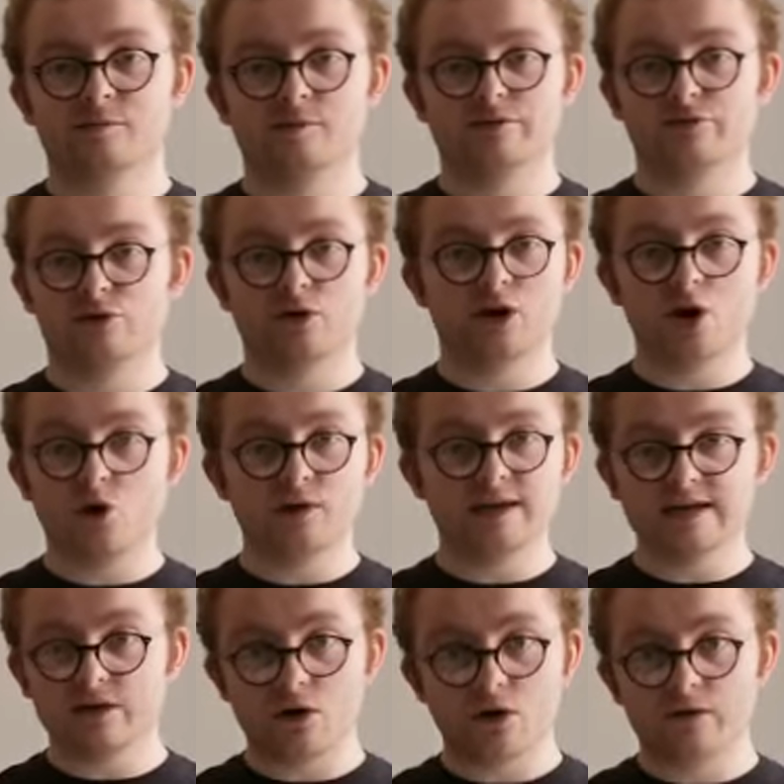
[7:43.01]
before a
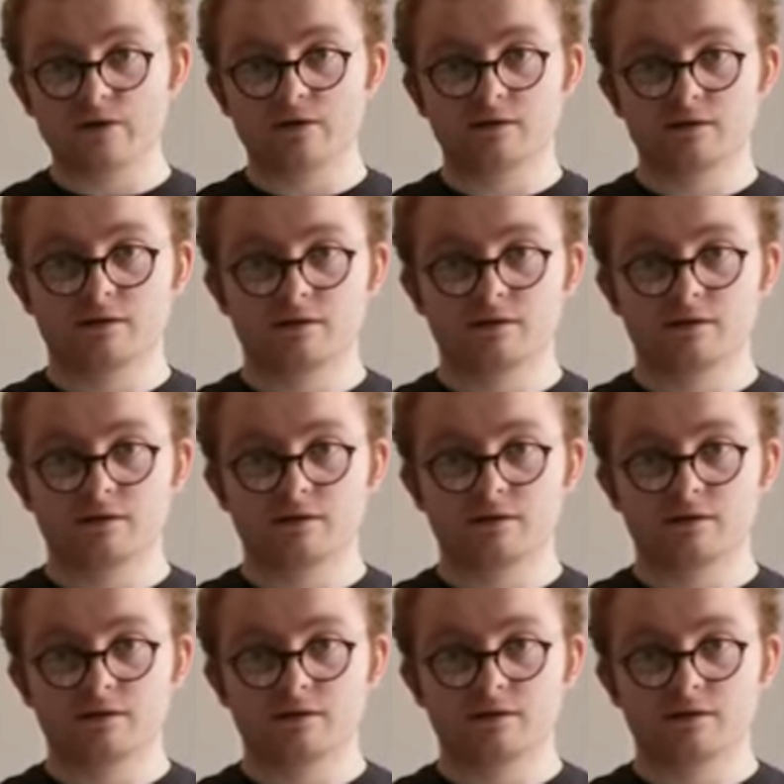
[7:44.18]
holy God.